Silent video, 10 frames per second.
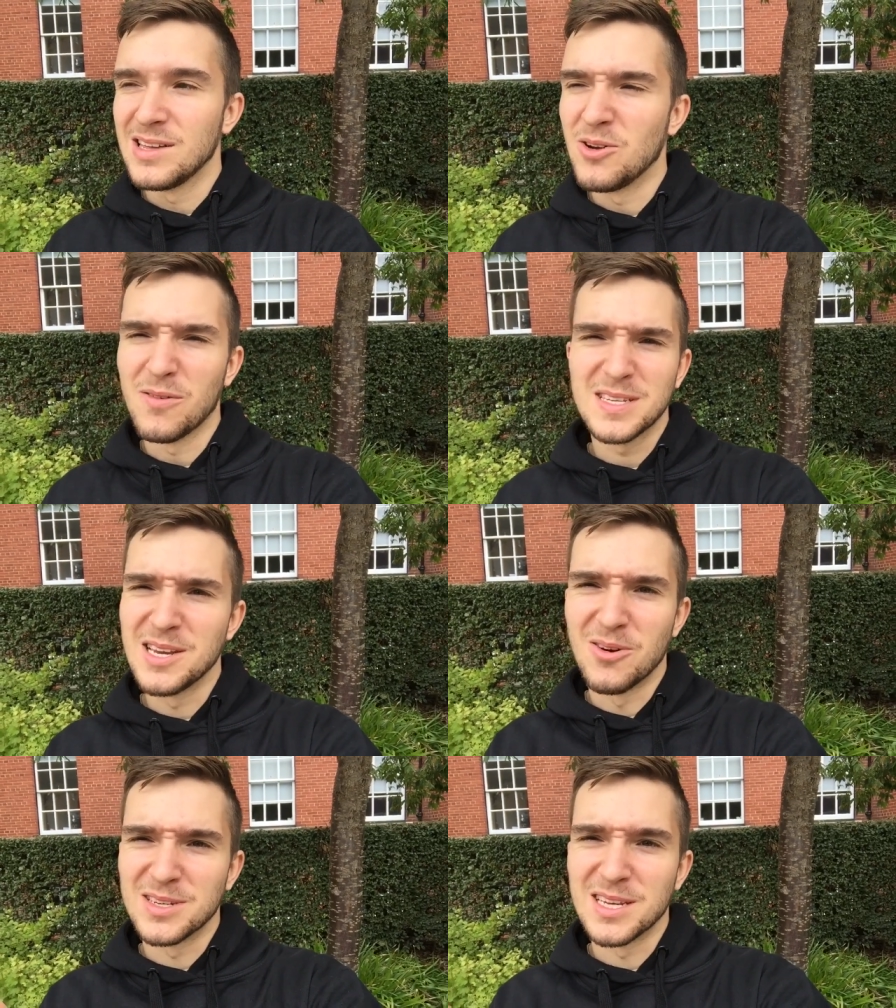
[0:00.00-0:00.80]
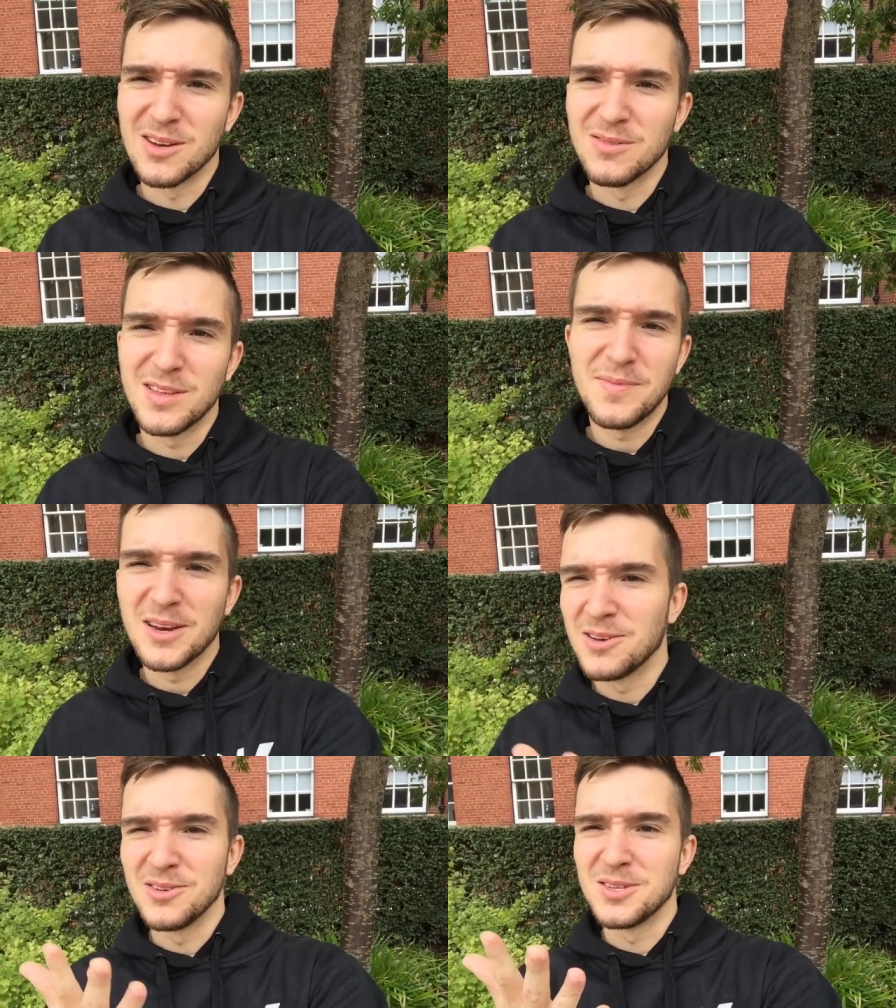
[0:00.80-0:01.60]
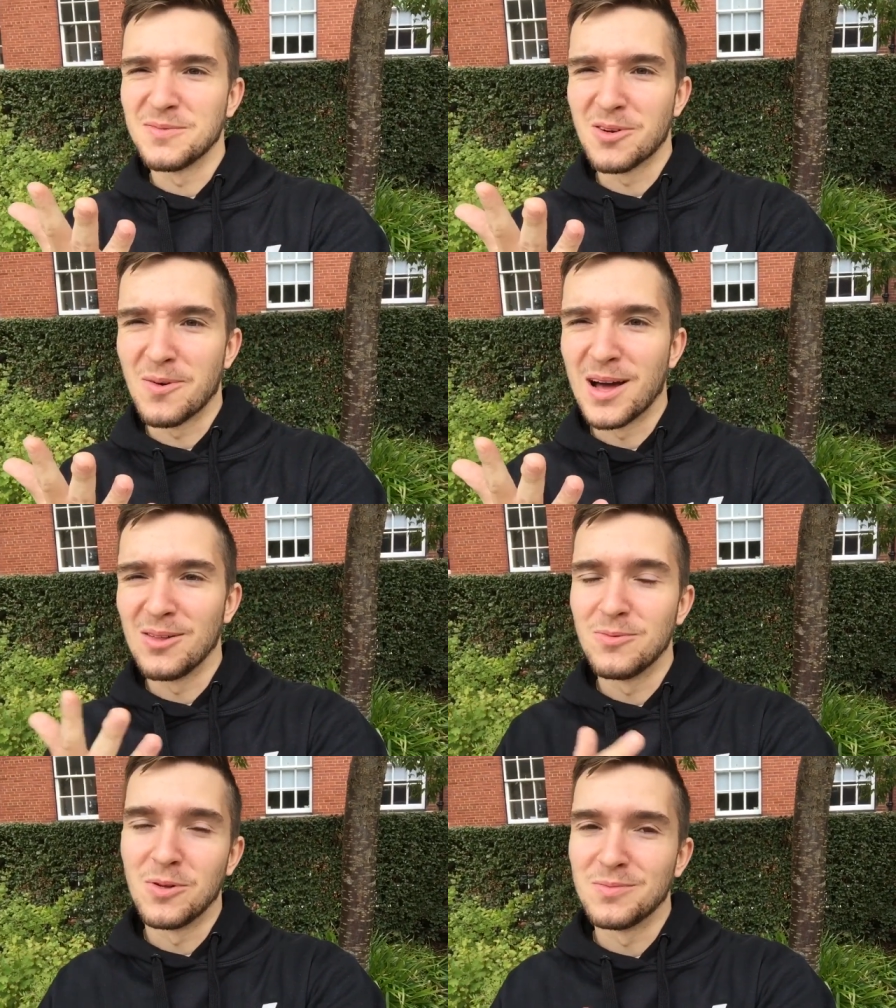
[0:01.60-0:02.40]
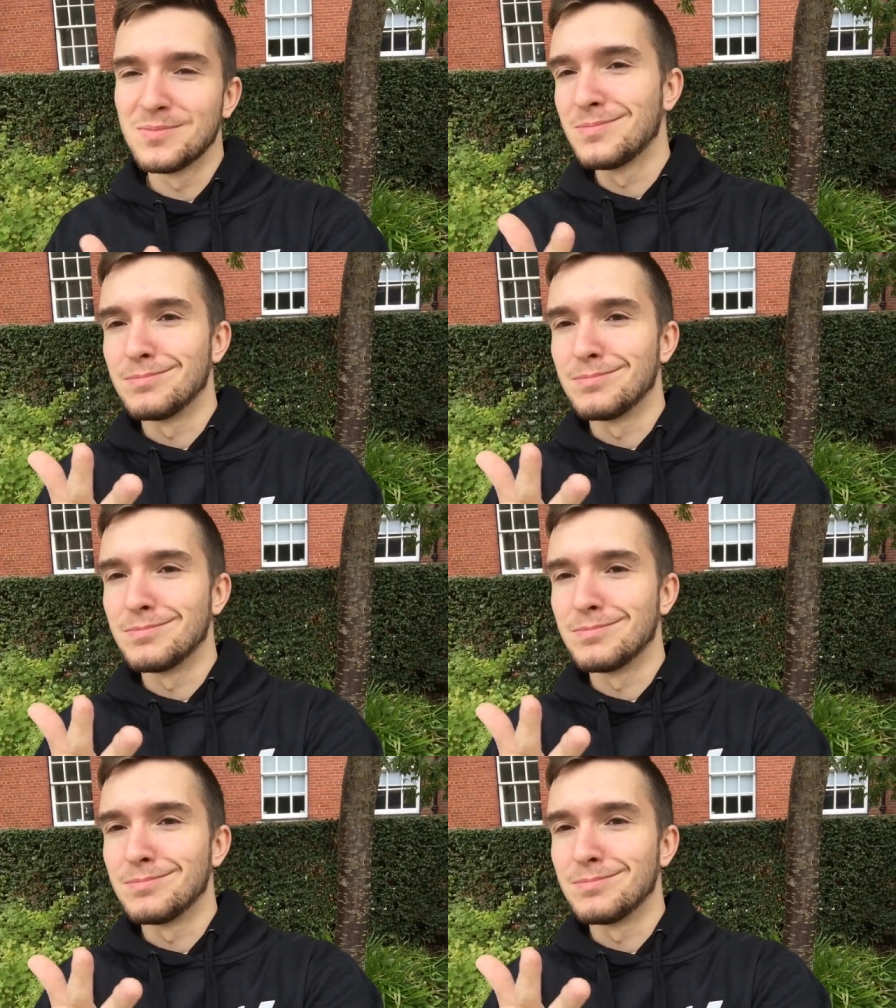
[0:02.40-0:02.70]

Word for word: You obviously know what to do. You've been on YouTube for a while, well,